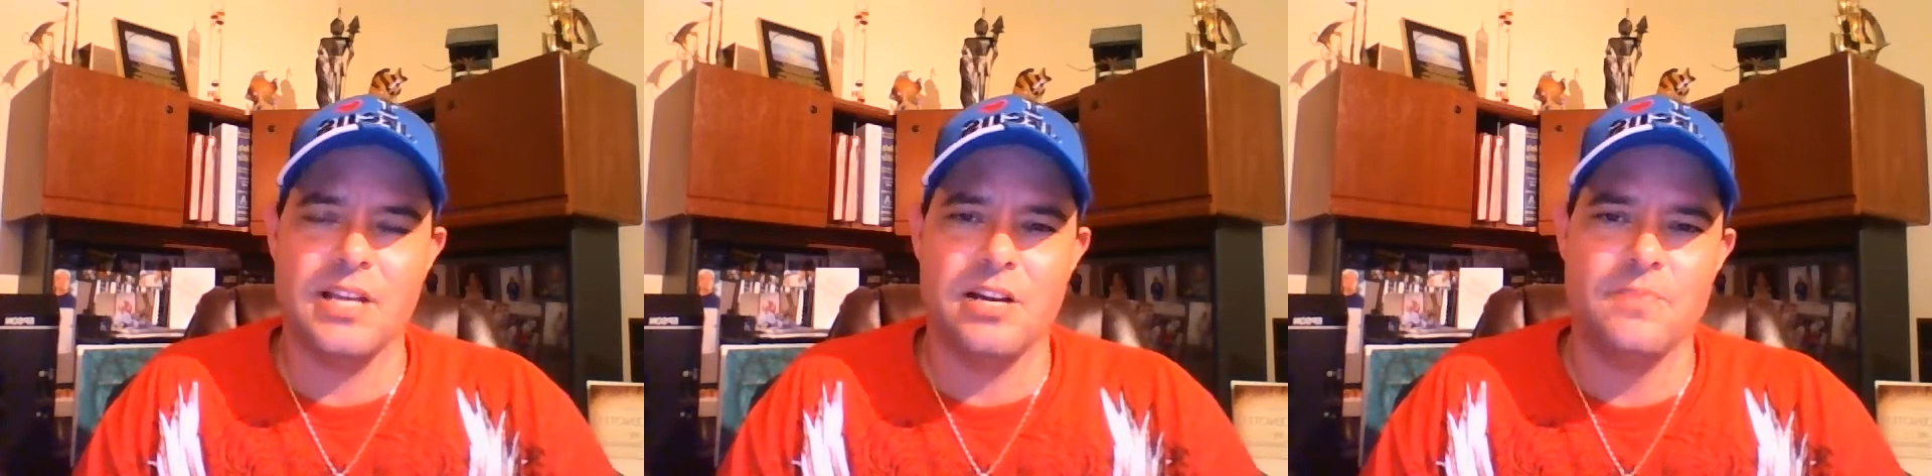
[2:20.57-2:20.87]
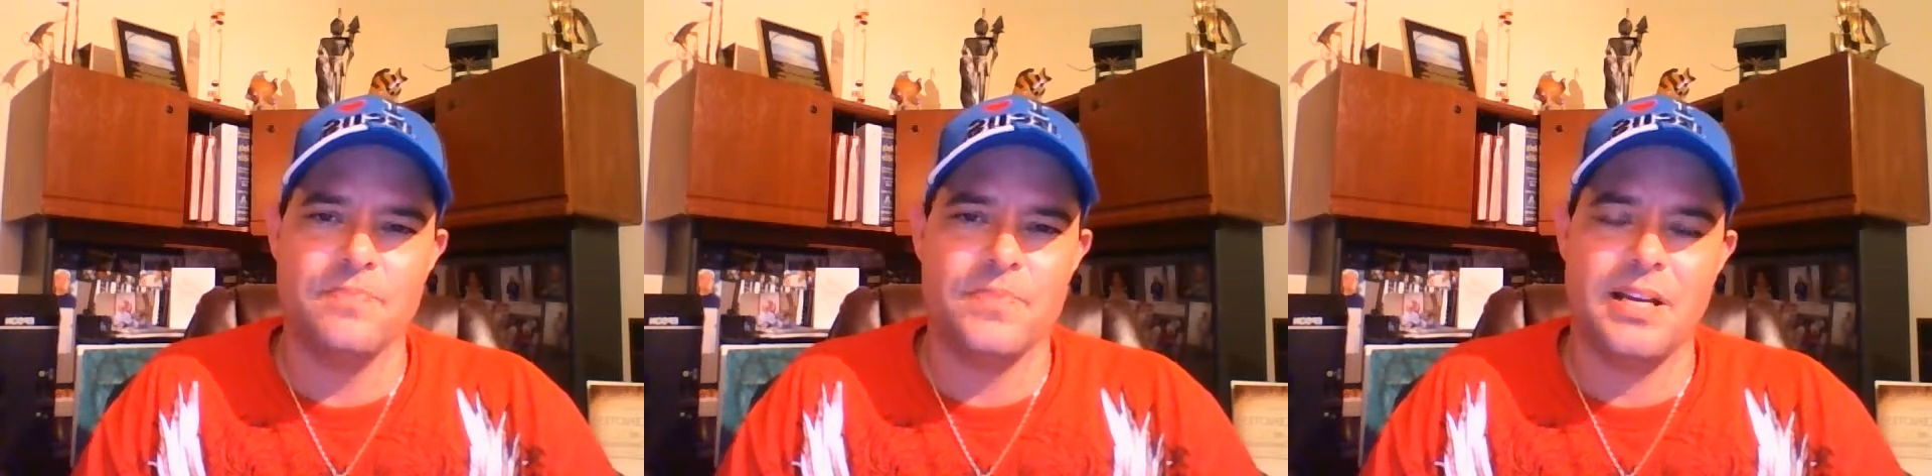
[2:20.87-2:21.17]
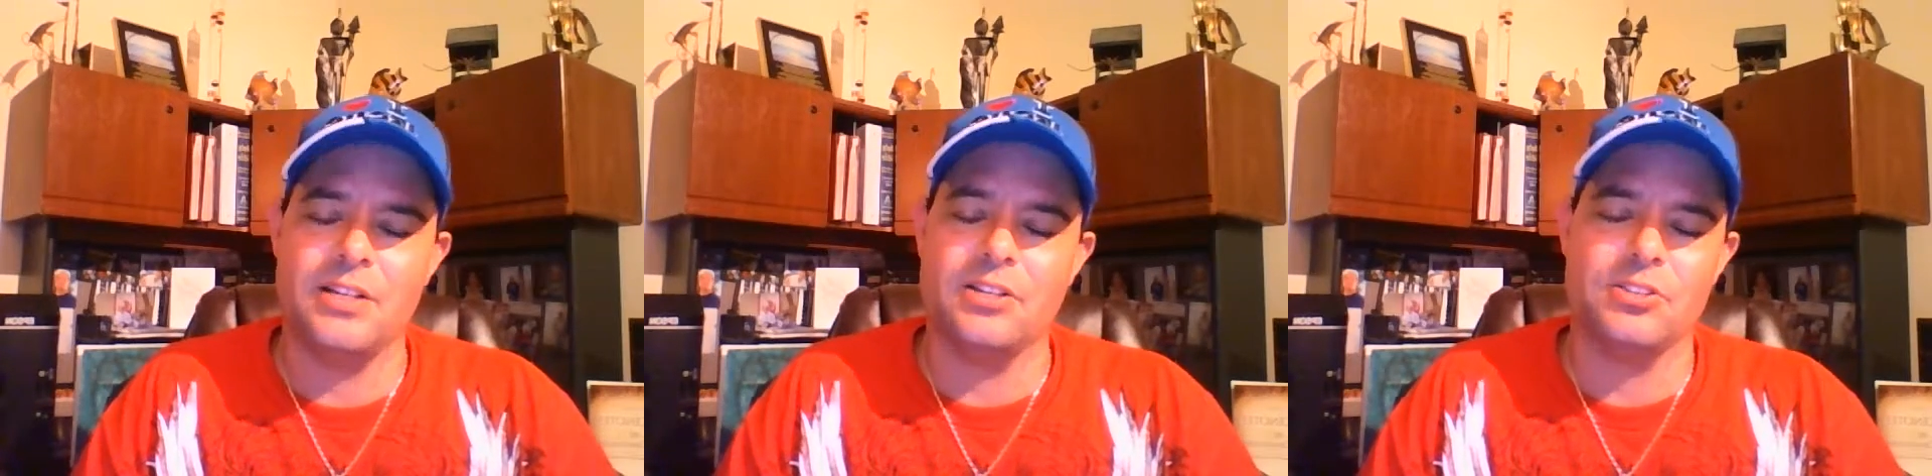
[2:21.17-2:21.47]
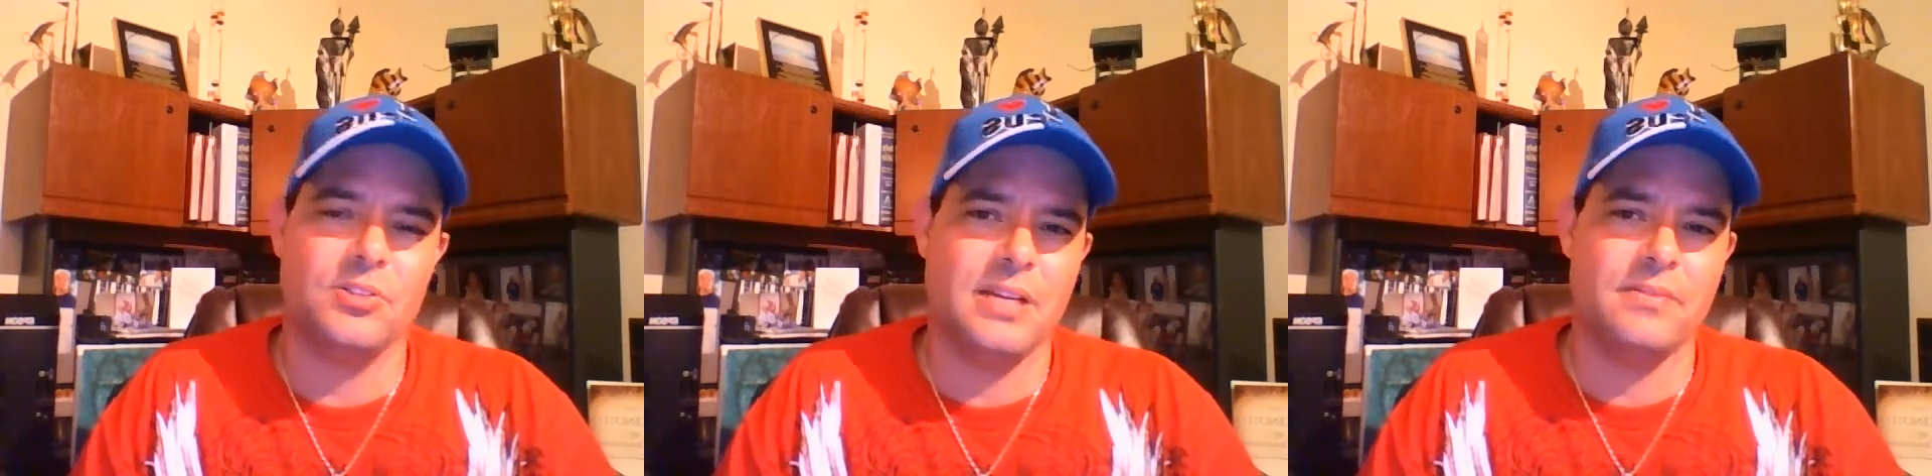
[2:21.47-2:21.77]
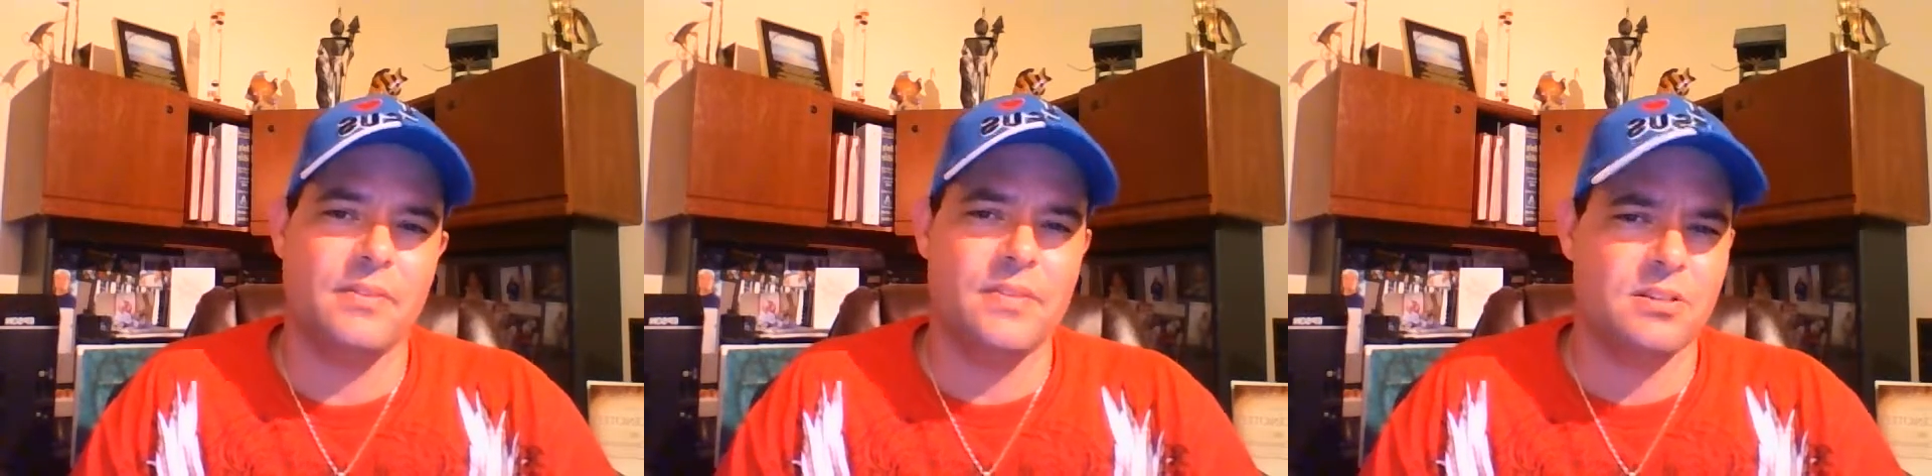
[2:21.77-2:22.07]
now. I also
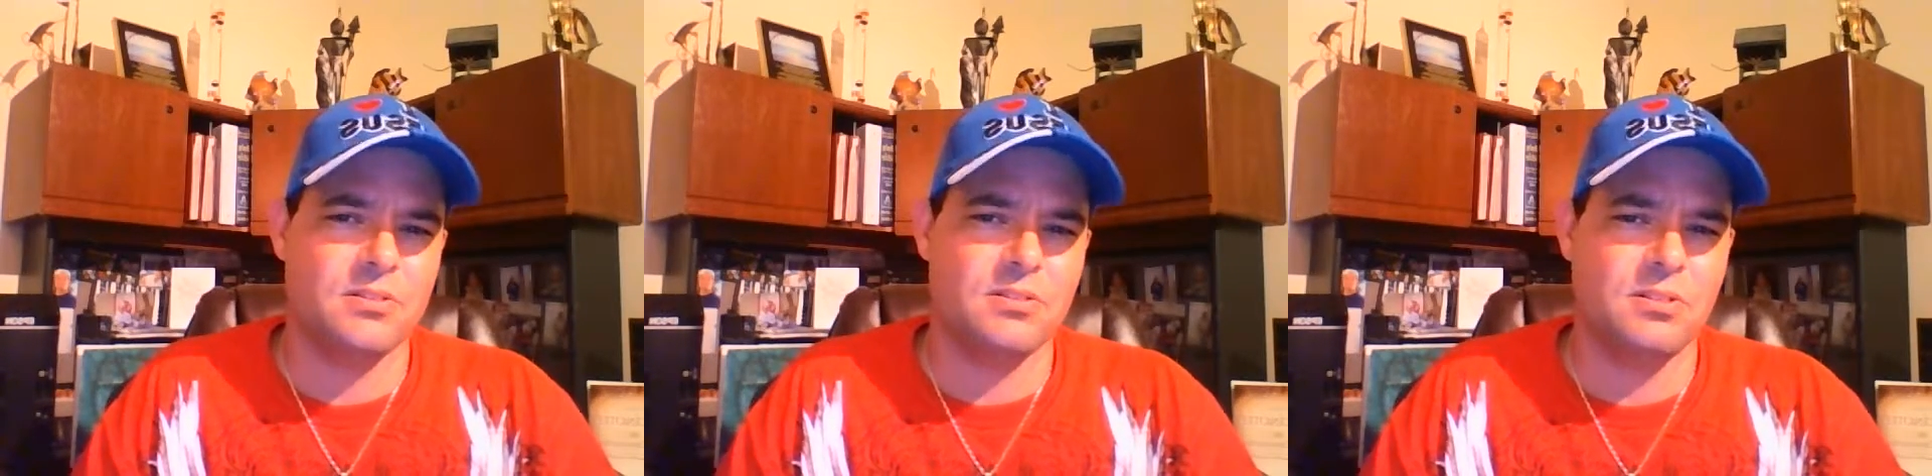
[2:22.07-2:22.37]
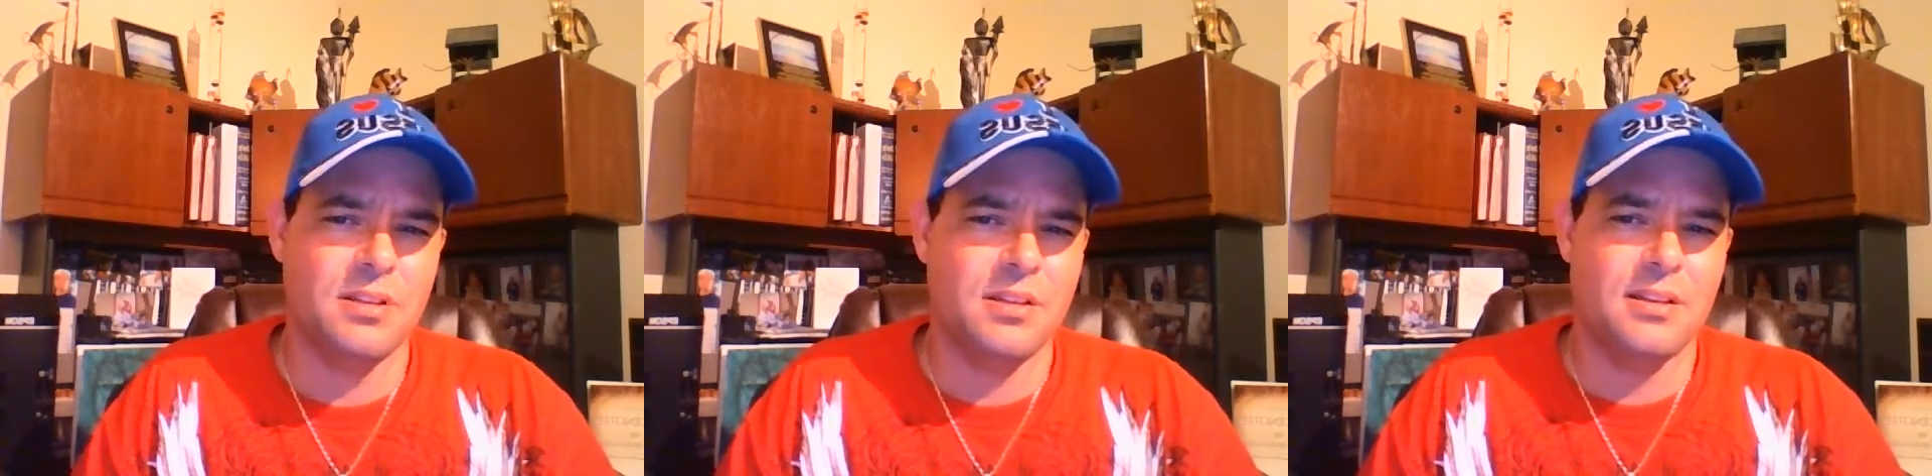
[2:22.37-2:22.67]
have a vehicle.